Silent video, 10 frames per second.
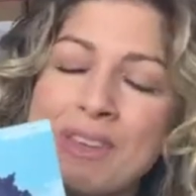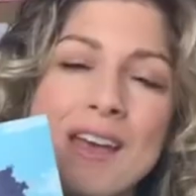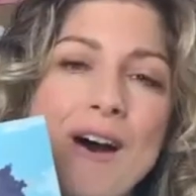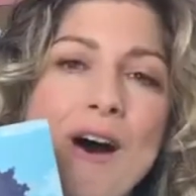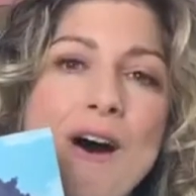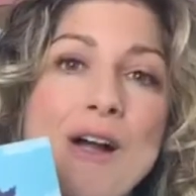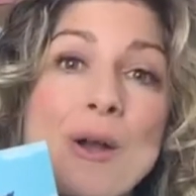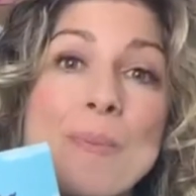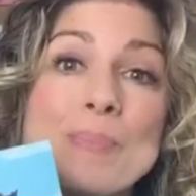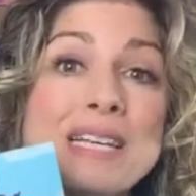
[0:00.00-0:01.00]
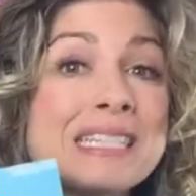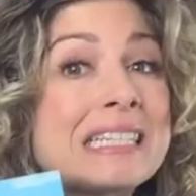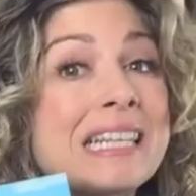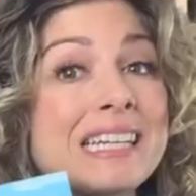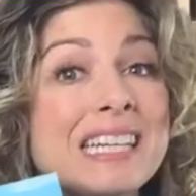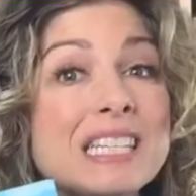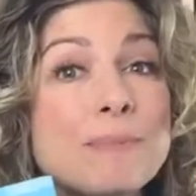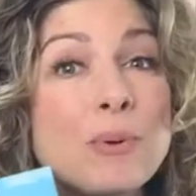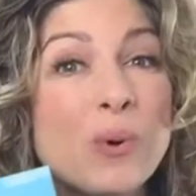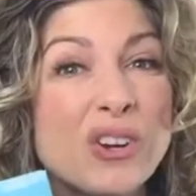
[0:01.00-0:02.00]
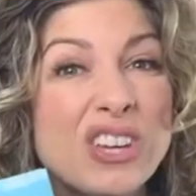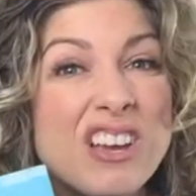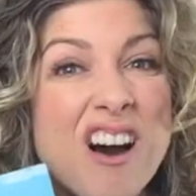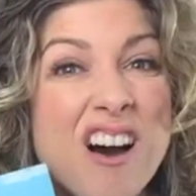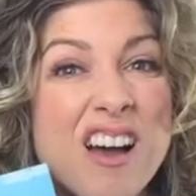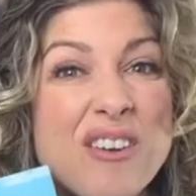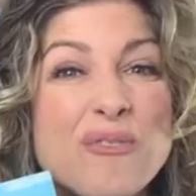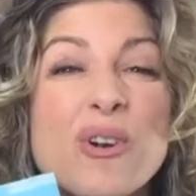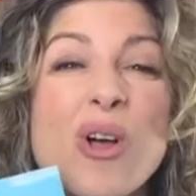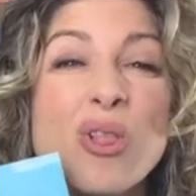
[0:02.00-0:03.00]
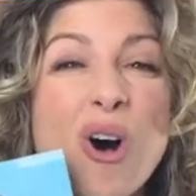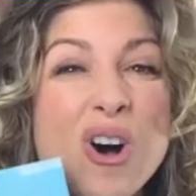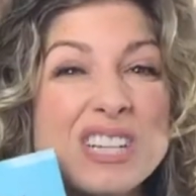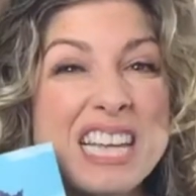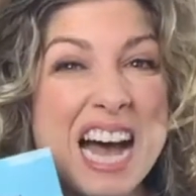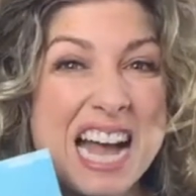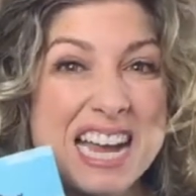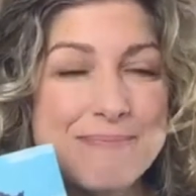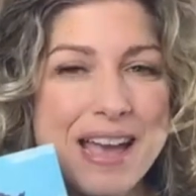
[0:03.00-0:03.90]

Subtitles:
are pieces that he's been working on for a long time.